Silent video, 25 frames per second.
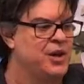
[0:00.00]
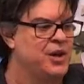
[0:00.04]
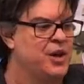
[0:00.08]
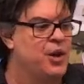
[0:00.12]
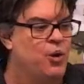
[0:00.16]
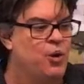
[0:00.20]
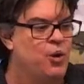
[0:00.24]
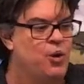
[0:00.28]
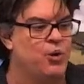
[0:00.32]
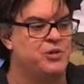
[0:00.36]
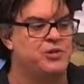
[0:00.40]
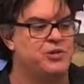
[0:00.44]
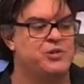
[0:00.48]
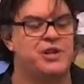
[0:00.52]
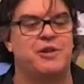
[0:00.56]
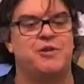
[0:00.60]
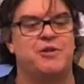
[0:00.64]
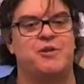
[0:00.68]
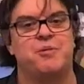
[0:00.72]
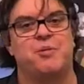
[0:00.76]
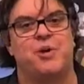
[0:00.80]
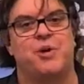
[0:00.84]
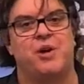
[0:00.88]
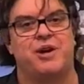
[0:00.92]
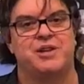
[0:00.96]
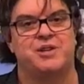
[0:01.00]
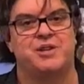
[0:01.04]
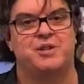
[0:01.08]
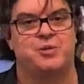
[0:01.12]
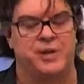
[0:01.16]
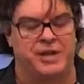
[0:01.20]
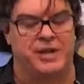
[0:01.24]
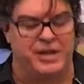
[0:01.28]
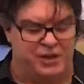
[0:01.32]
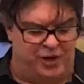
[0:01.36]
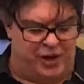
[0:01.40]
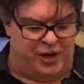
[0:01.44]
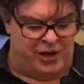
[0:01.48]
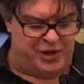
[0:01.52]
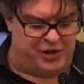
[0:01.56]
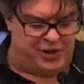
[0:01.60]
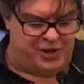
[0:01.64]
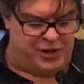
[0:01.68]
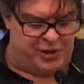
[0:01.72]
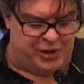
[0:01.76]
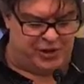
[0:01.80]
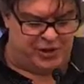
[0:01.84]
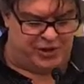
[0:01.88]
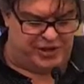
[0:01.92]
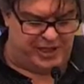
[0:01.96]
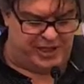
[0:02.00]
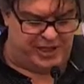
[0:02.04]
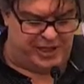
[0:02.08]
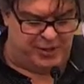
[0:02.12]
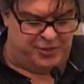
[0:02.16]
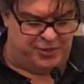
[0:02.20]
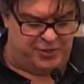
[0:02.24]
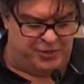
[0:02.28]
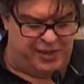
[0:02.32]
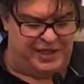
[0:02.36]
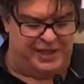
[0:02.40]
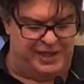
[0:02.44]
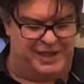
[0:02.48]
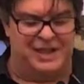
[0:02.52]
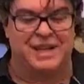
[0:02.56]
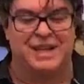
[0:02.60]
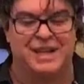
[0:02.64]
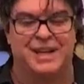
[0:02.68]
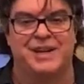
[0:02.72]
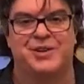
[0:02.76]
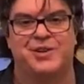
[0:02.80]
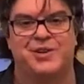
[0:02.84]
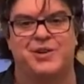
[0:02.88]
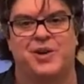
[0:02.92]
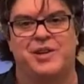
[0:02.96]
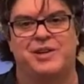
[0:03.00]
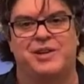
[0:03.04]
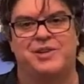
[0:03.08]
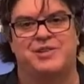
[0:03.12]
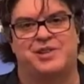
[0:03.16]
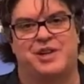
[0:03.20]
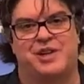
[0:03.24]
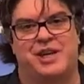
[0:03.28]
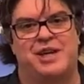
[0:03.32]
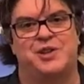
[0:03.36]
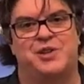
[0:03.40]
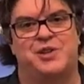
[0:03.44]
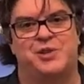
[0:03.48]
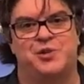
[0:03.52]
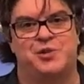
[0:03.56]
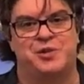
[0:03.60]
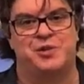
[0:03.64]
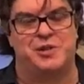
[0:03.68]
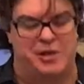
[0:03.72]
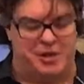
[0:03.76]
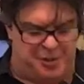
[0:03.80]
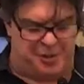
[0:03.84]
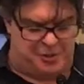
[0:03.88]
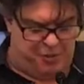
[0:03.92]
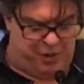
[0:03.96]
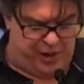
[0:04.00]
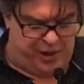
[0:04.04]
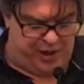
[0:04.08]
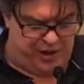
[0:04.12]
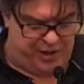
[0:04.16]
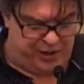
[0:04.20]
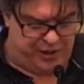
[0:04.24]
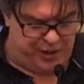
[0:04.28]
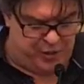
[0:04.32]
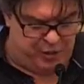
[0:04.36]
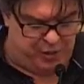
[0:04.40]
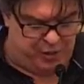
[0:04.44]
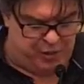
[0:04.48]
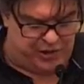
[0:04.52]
Or Jeremiah 29:13, when God is saying through Jeremiah, you will